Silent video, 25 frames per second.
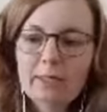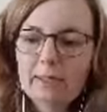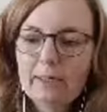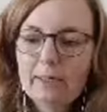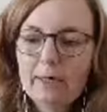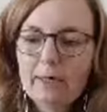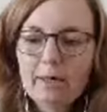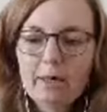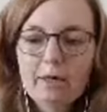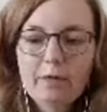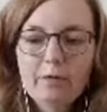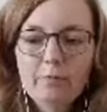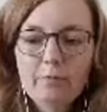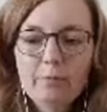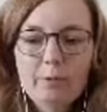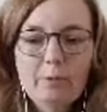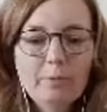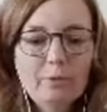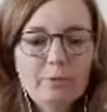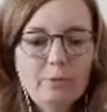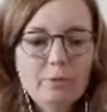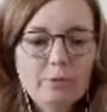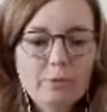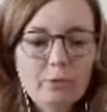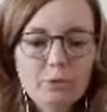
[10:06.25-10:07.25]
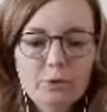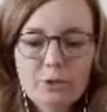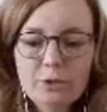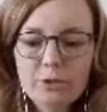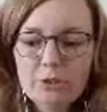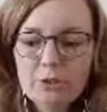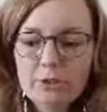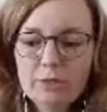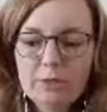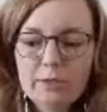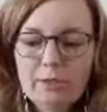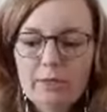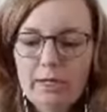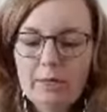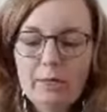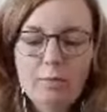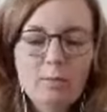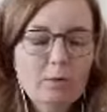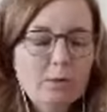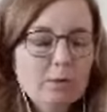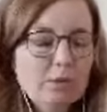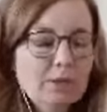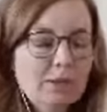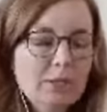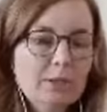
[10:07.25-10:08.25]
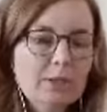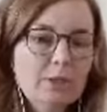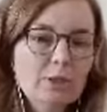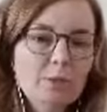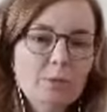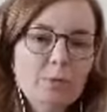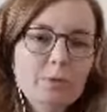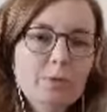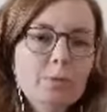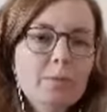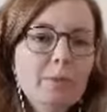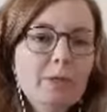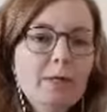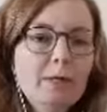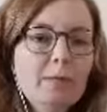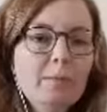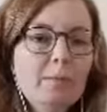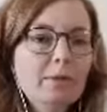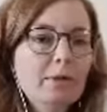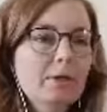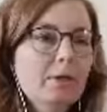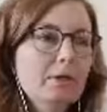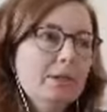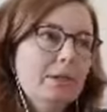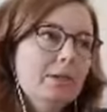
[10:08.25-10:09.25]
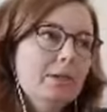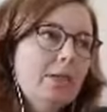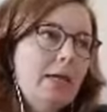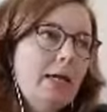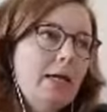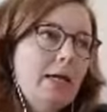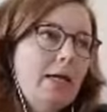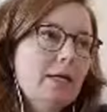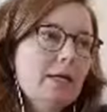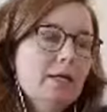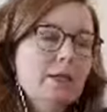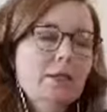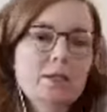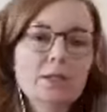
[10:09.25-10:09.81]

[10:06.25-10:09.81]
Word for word: Like I have people who just get one session with me because they are,